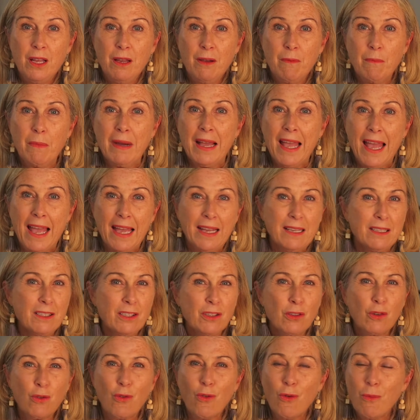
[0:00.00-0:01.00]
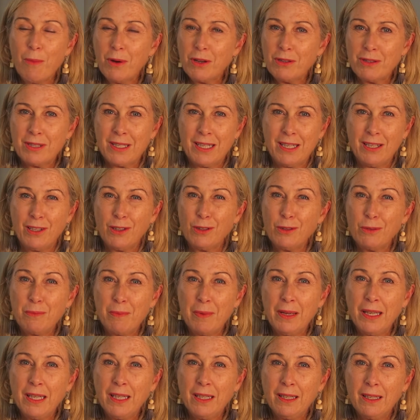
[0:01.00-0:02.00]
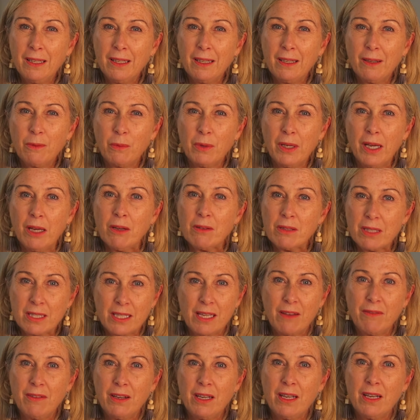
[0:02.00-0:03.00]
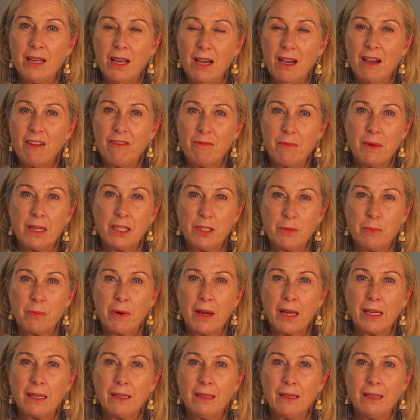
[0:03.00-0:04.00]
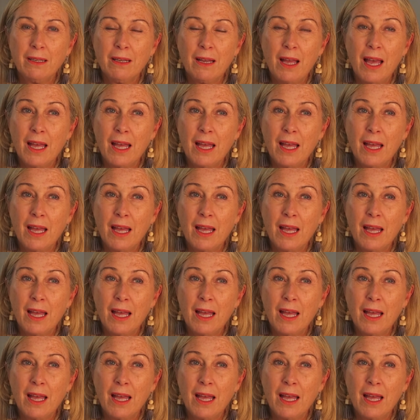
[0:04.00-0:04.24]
My ex had almost killed me when I was 7.5 months pregnant,